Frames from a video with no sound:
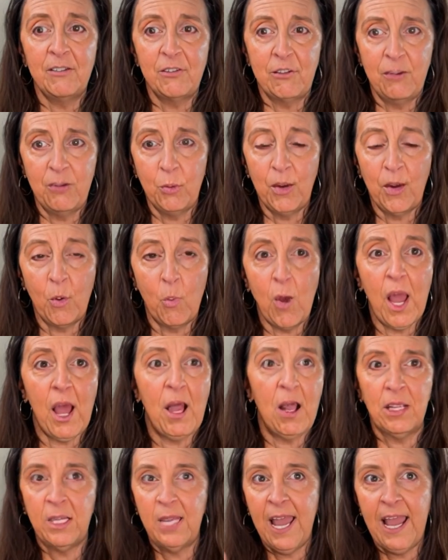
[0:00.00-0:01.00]
doing
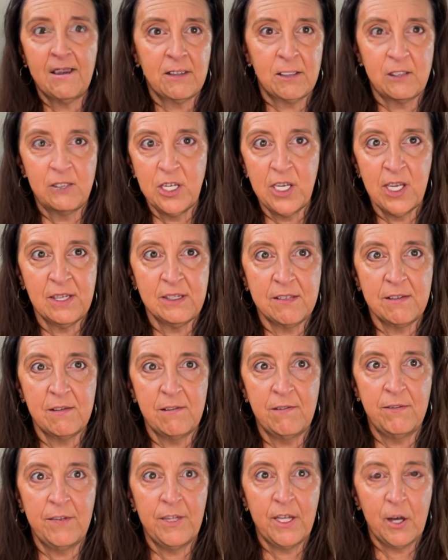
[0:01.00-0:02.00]
well and has a chance of,